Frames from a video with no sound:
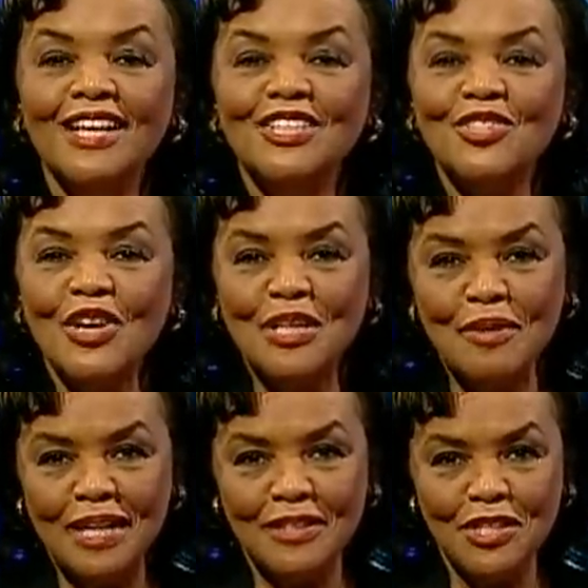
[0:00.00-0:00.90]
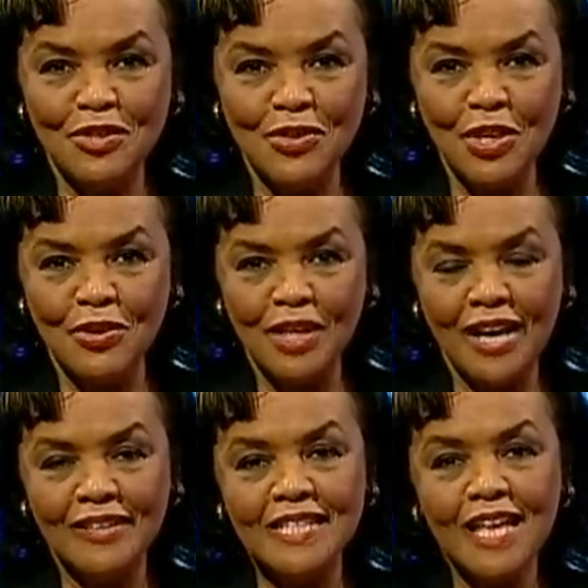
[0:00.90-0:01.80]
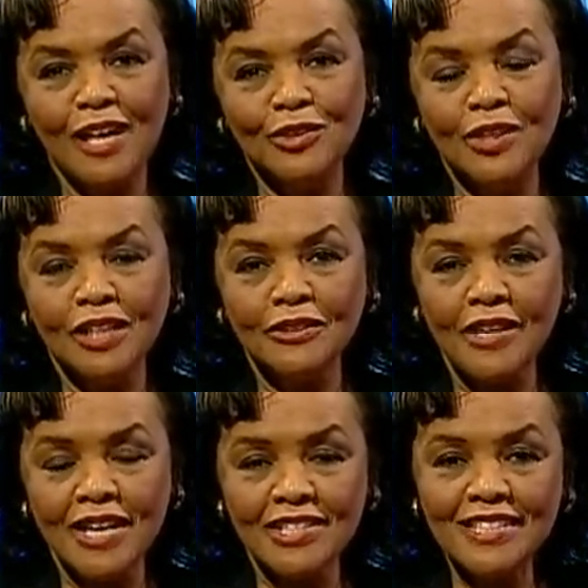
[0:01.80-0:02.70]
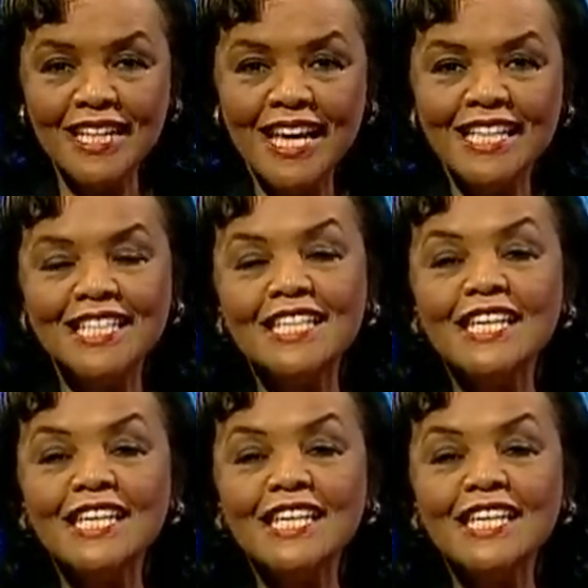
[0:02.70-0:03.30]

Joining me in the studio now is Anu Natarajan. She is